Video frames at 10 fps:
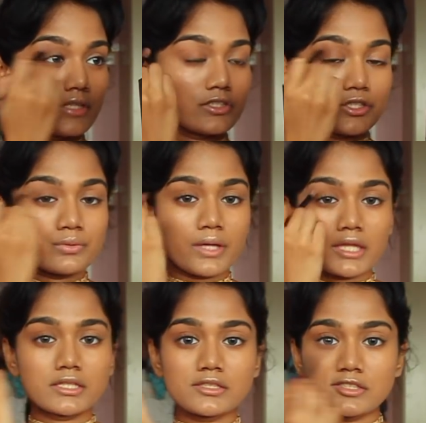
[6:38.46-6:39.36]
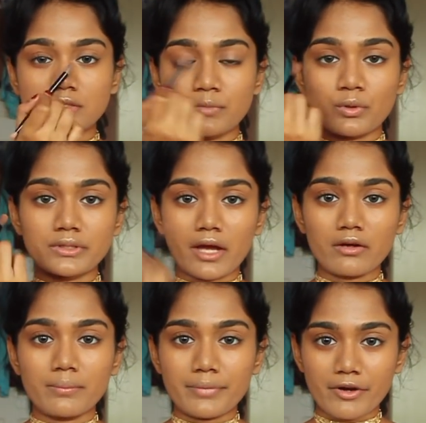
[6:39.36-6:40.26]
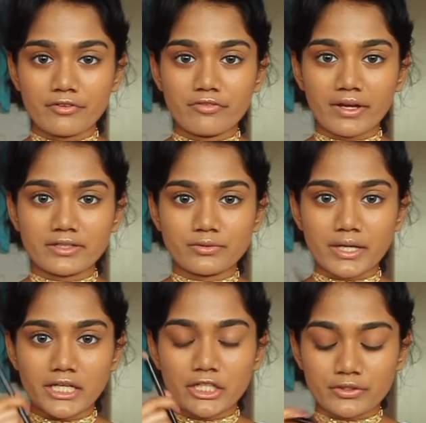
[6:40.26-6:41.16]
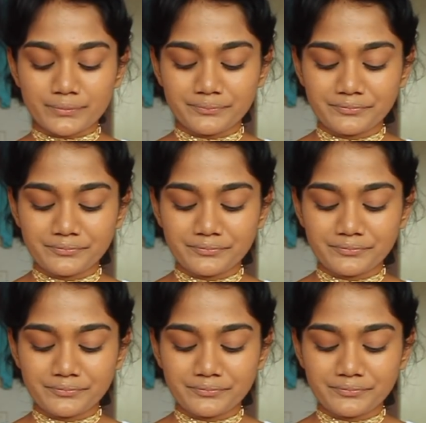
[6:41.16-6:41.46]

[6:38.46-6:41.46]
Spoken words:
until you get this smoked out brown effect right here.